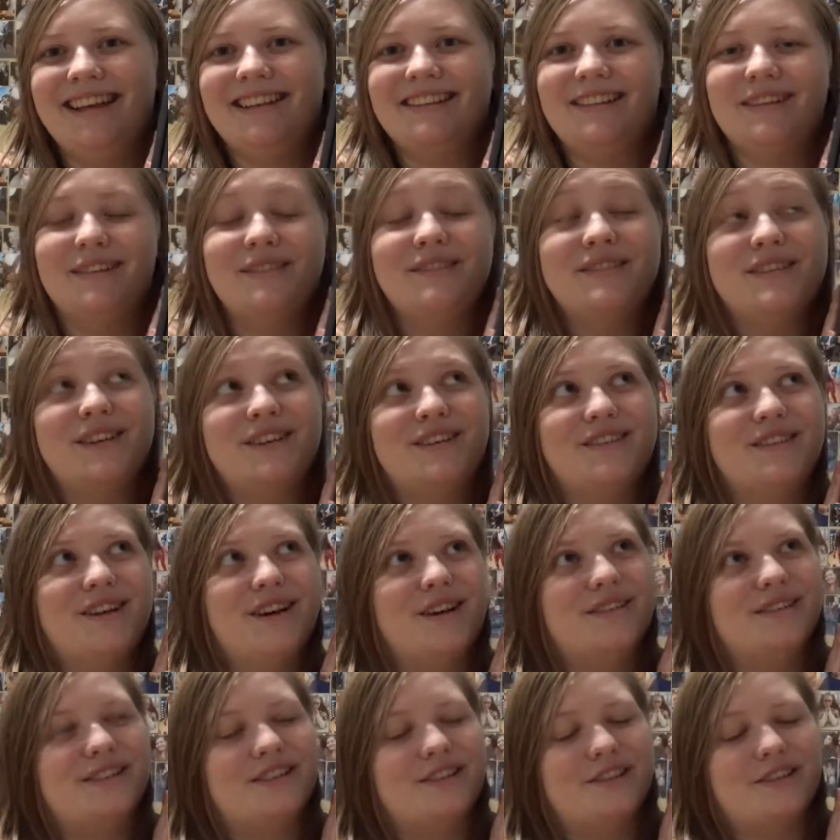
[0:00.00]
So if you don't
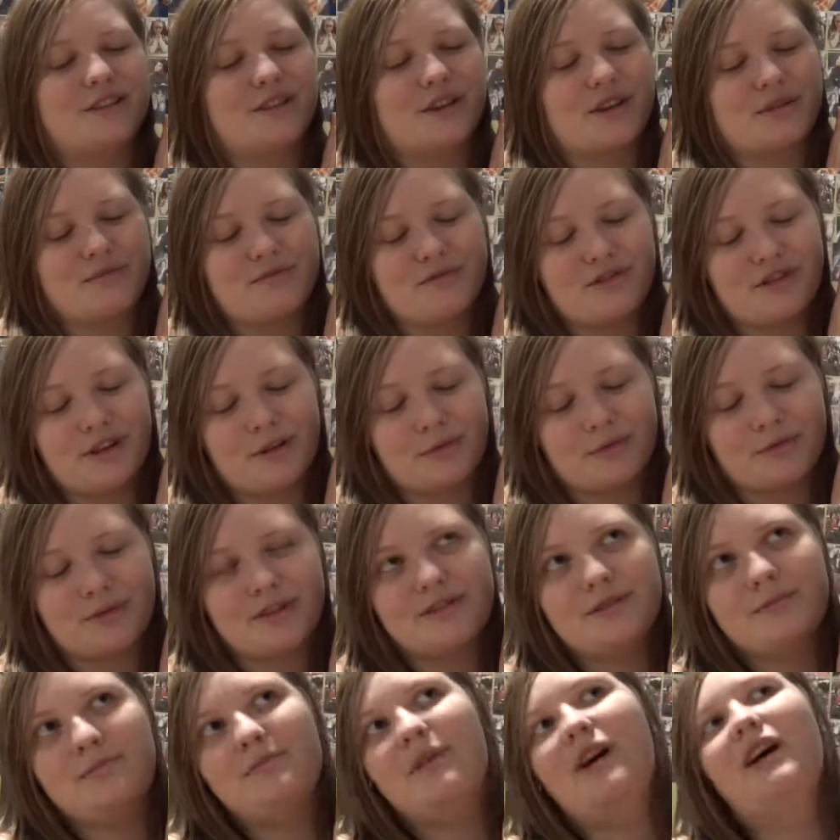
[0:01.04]
know, it's a
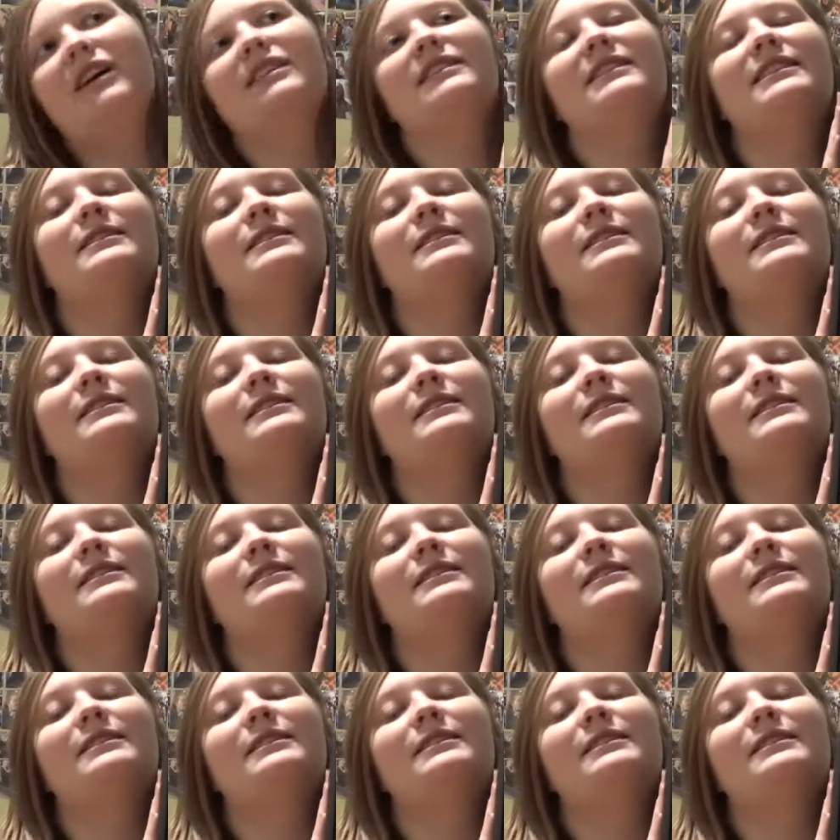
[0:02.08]
subscription box.